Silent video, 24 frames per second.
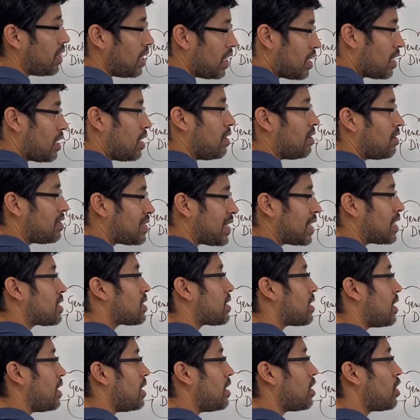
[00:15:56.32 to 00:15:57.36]

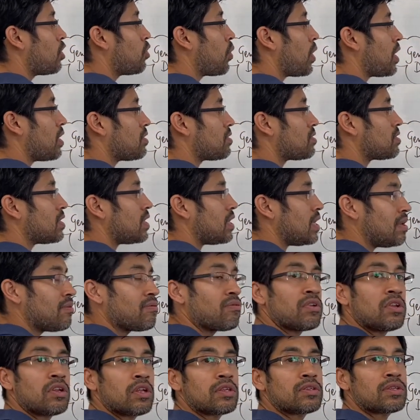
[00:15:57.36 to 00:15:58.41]
essentially equates to
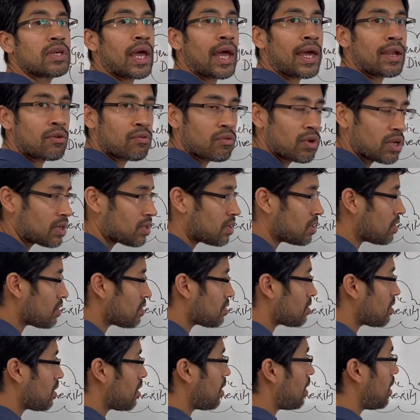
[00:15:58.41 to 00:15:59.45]
evenness and
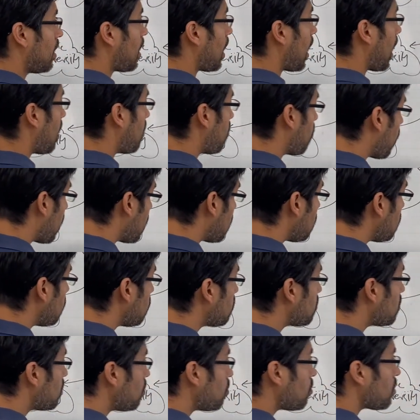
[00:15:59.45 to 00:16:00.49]
richness. And when you
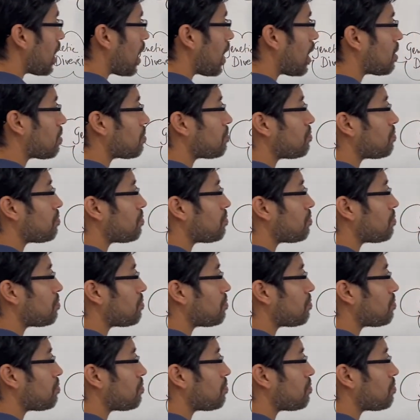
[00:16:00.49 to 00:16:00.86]
do that,